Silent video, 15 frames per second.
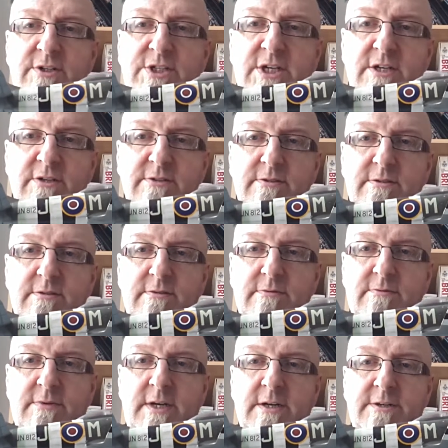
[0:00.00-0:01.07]
a tail
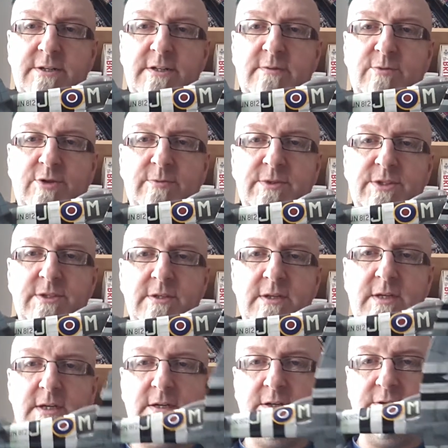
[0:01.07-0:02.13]
wheel on it at the moment,
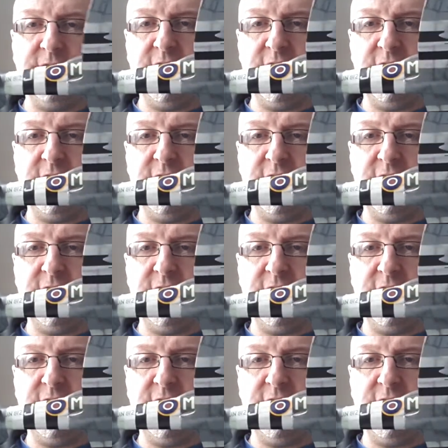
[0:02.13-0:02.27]
and